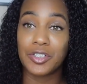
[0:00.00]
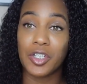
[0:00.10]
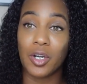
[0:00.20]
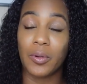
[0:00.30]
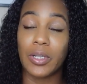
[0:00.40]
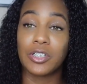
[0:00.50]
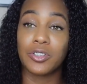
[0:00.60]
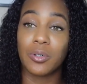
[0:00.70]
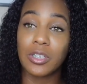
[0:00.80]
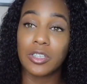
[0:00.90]
So it
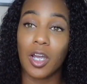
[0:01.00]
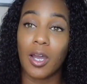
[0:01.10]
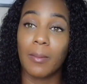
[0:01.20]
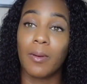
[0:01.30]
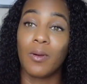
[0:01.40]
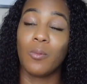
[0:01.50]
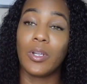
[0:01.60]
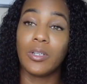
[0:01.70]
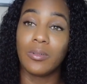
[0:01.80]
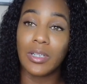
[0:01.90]
is your job
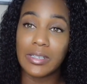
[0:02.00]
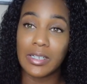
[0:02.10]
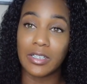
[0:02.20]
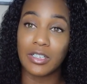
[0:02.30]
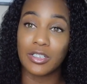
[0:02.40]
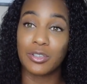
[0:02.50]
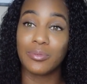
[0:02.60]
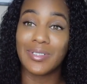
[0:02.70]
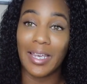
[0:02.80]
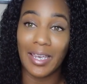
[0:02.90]
when you listen
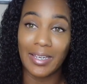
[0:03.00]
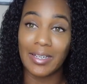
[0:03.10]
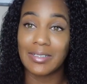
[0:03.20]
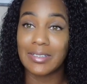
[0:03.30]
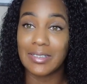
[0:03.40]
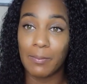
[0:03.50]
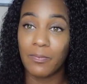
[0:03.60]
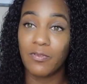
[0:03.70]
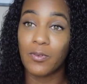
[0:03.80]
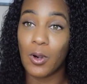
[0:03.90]
to take a
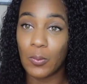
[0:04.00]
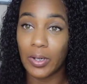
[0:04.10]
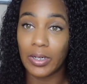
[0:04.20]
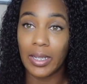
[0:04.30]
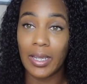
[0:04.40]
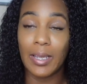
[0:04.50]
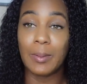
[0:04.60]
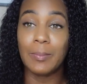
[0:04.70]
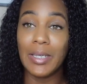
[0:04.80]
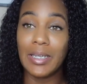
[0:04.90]
step forward.
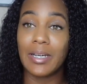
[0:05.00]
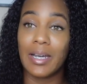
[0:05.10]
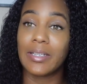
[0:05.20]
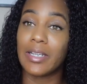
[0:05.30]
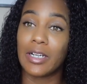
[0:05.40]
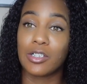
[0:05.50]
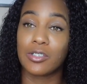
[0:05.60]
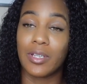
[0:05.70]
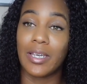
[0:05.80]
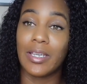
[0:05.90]
meet God there
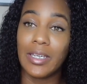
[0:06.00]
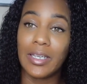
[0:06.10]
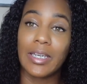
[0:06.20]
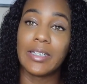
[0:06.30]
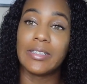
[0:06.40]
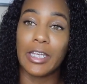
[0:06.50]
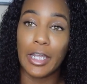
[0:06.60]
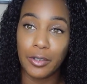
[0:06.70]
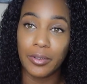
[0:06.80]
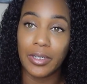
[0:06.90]
so that he can
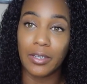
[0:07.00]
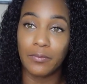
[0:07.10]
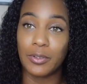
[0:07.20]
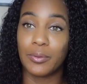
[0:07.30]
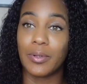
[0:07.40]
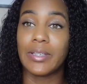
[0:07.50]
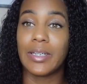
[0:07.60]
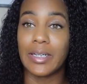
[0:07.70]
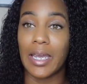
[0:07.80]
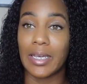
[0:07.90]
continue to give you
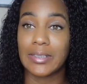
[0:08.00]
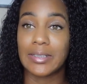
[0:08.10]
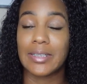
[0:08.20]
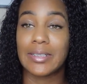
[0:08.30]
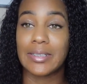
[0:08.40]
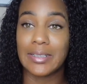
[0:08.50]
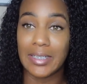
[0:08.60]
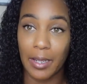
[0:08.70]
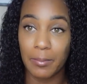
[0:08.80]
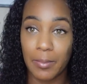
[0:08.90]
the next
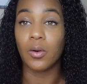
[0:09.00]
step.